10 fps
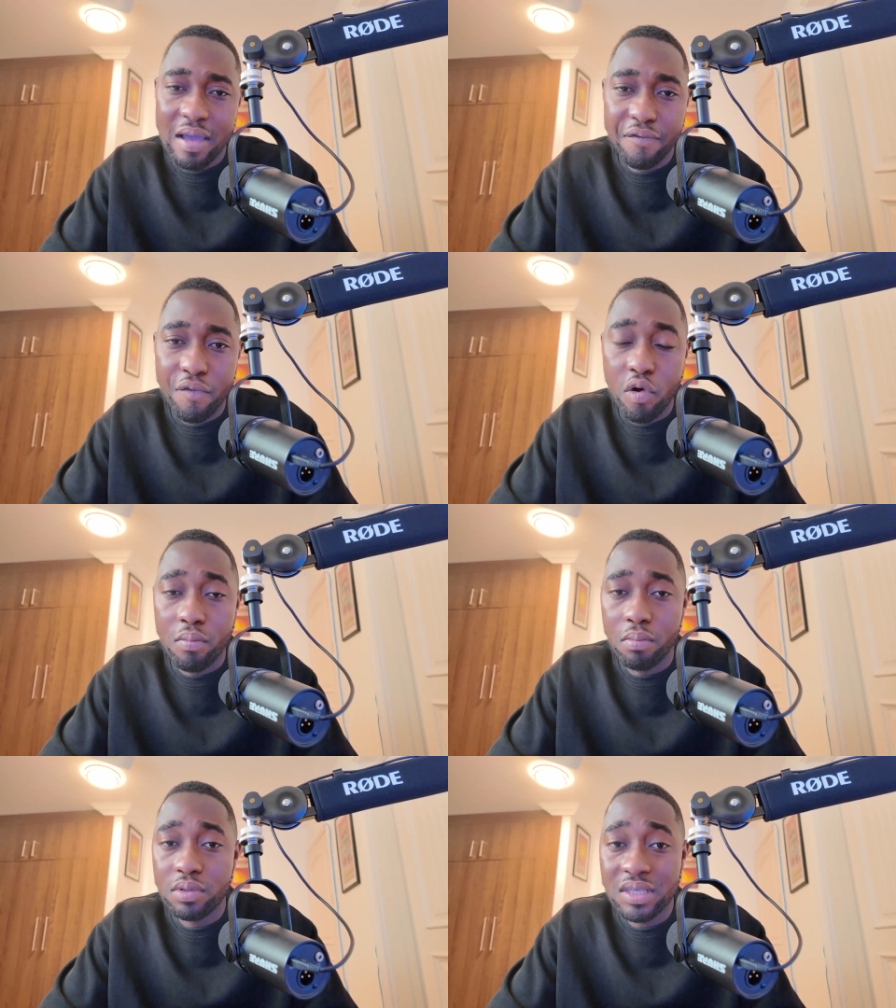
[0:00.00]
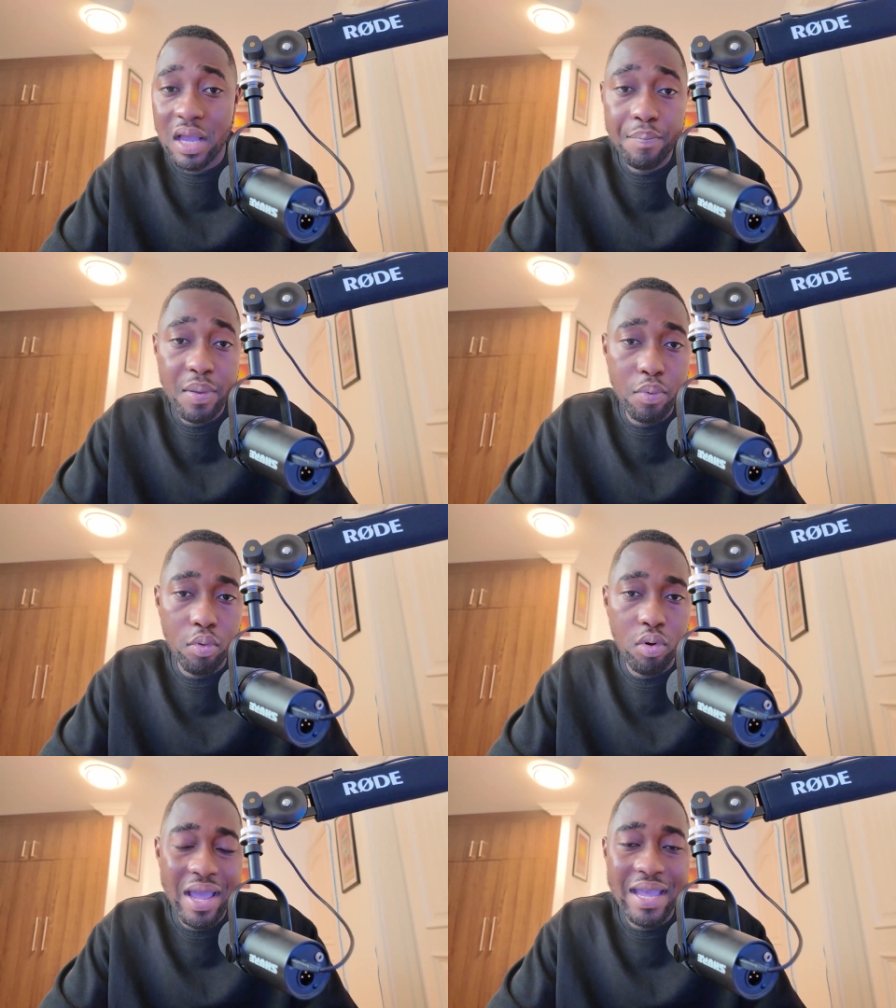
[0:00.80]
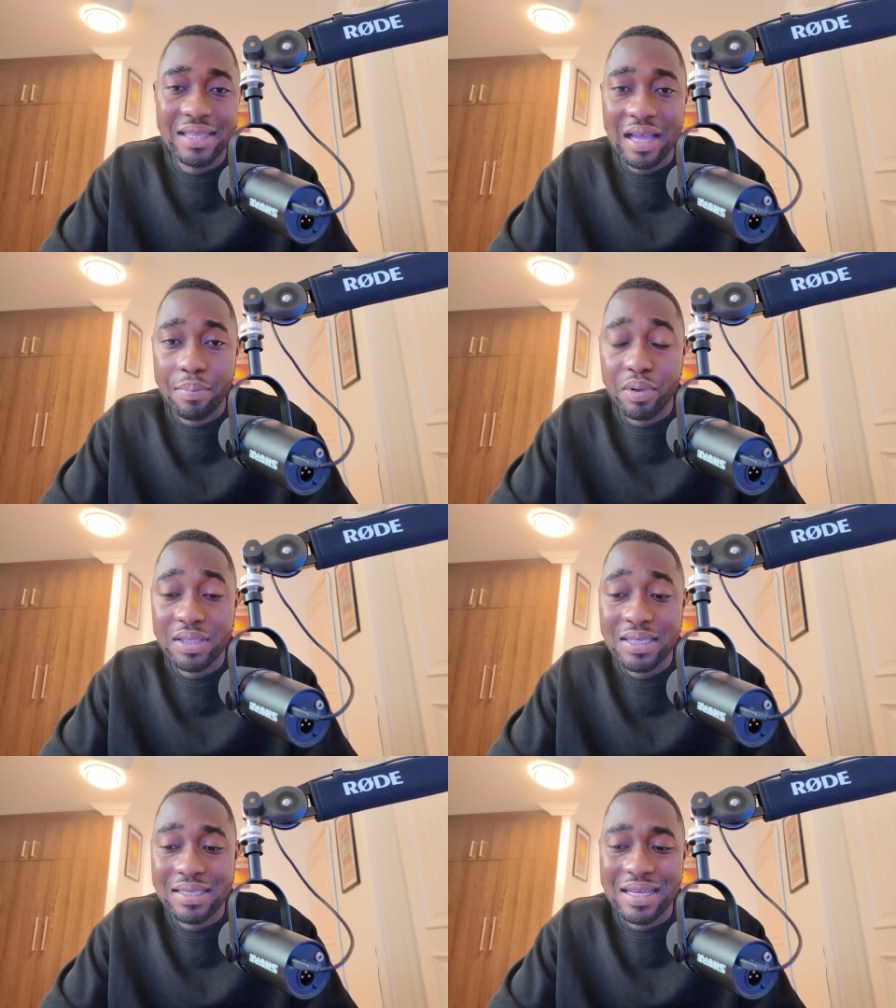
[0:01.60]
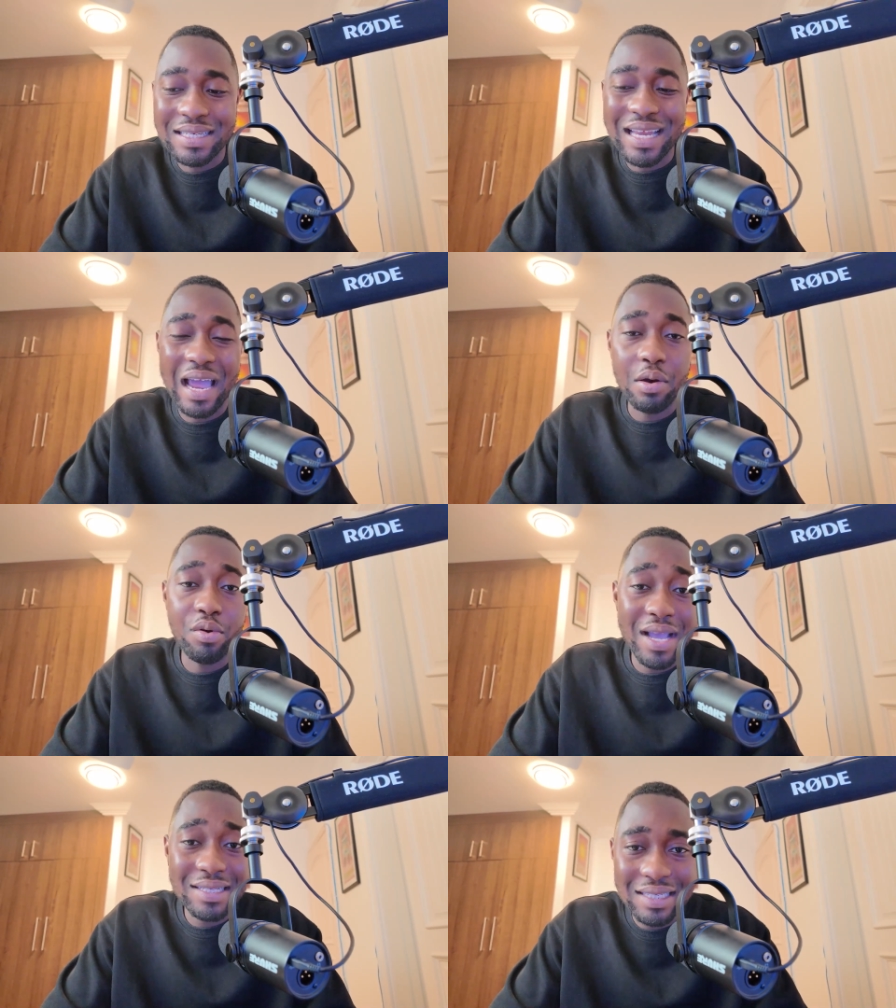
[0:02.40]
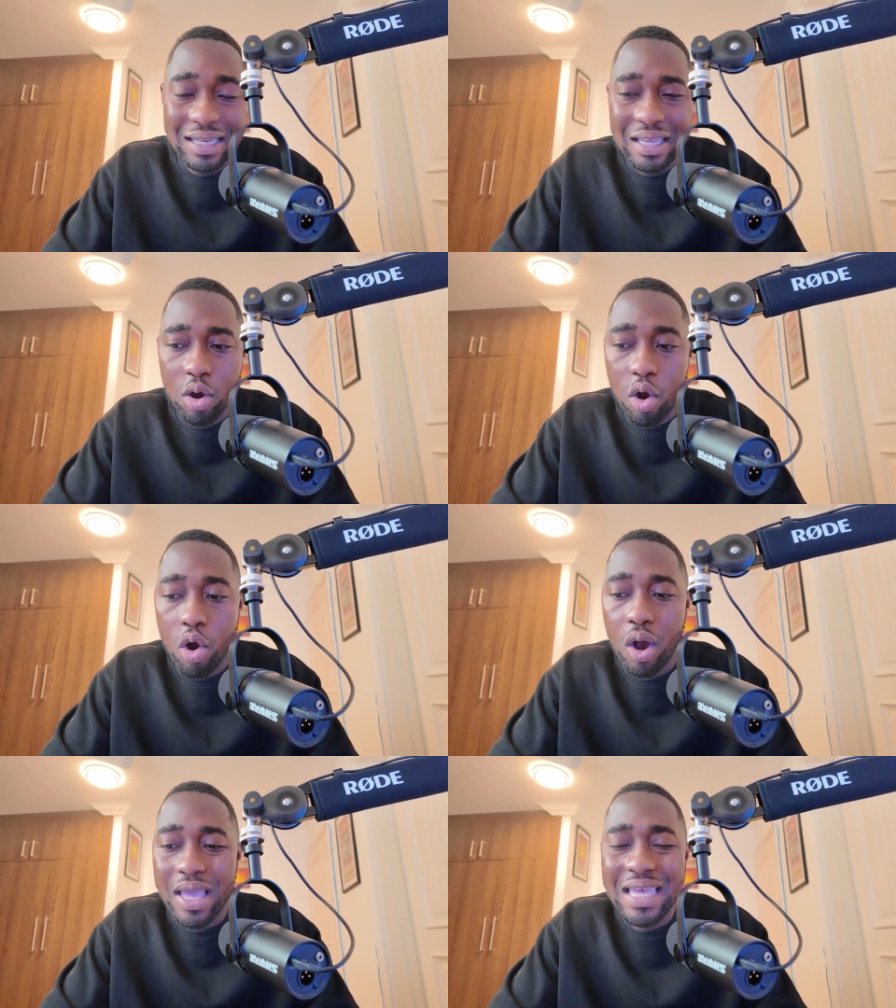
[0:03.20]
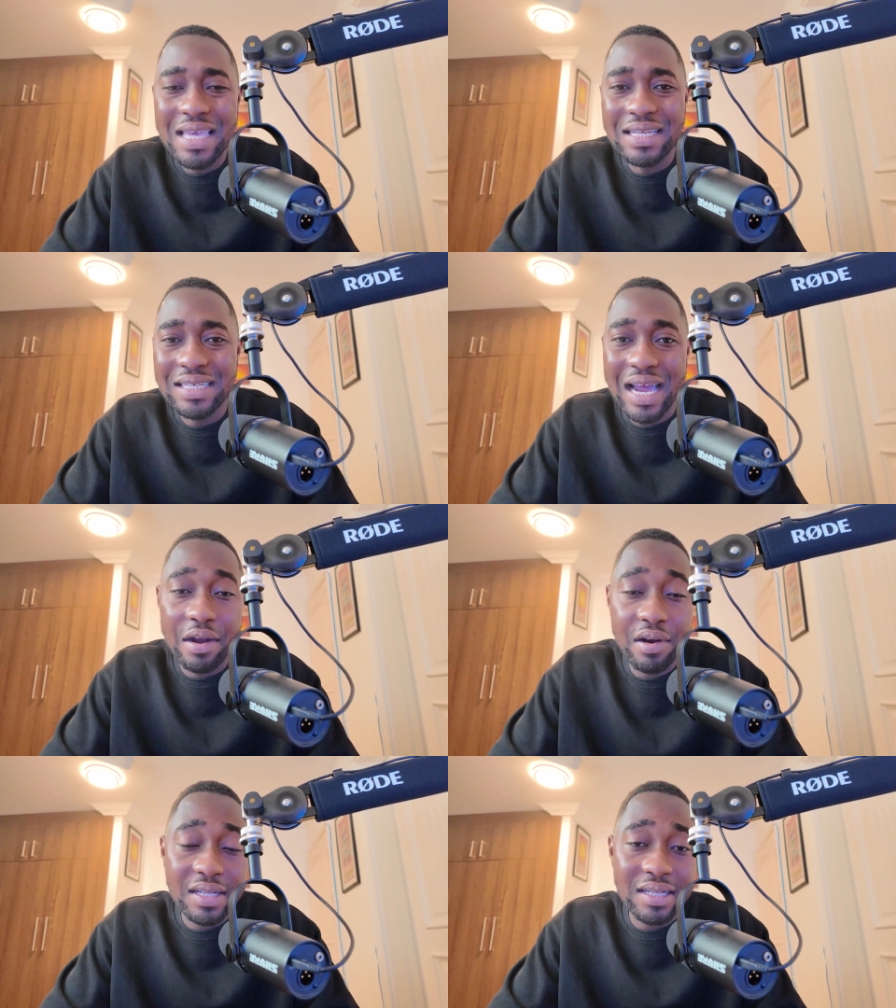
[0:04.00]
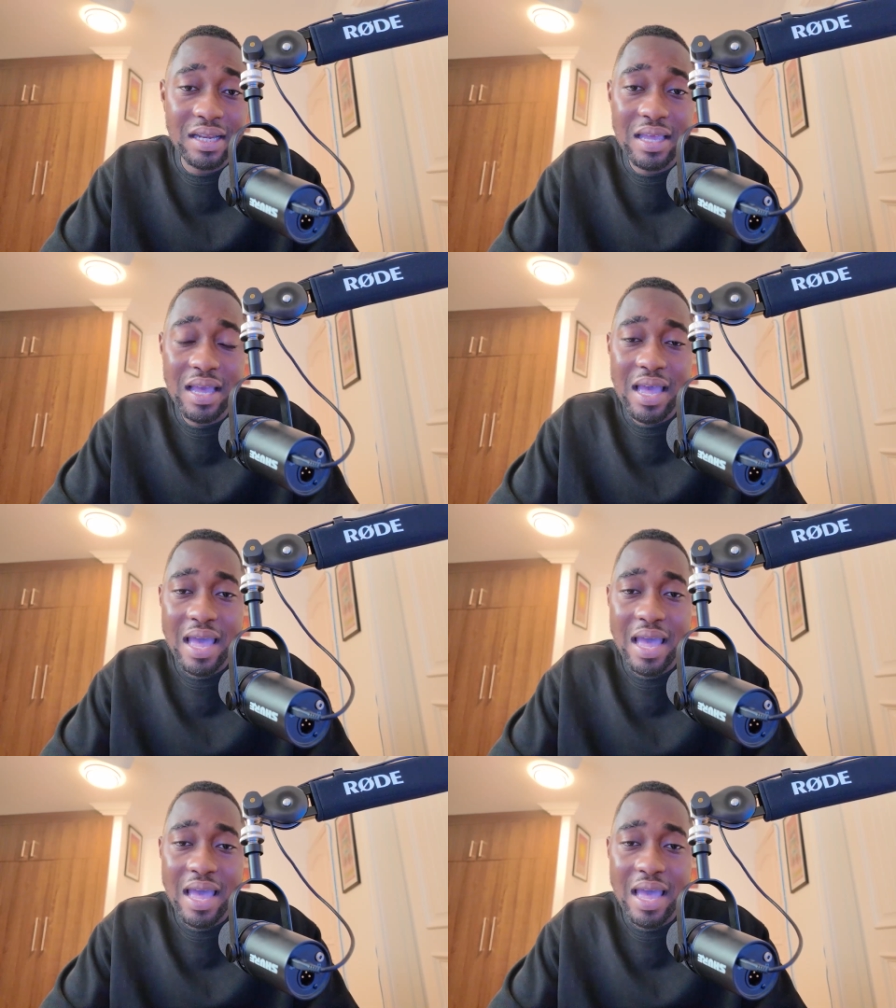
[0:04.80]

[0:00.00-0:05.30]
uh, form. Some people uh, interpret it uh, directly or indirectly.